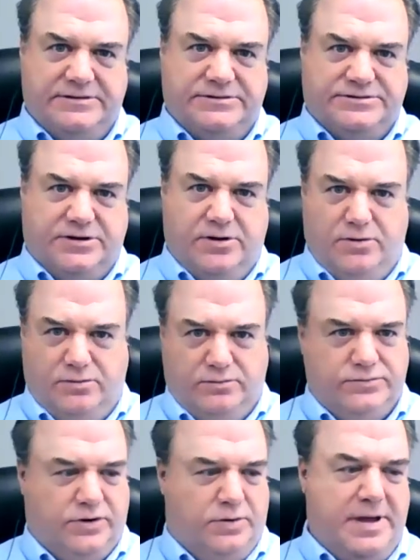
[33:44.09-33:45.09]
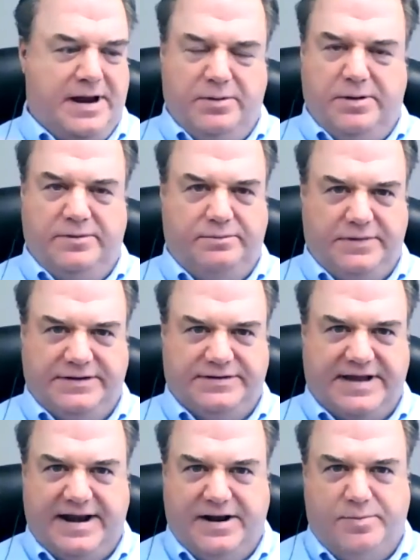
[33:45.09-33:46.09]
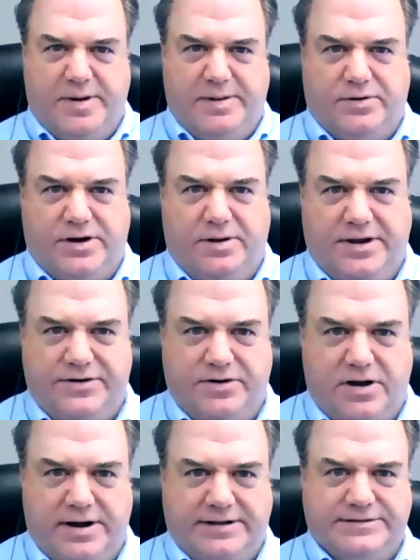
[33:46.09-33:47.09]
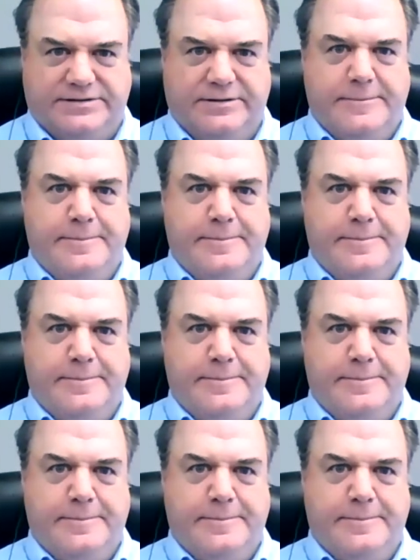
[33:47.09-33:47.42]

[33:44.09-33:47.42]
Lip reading: So your minimum is 800 people are going to be in your audience.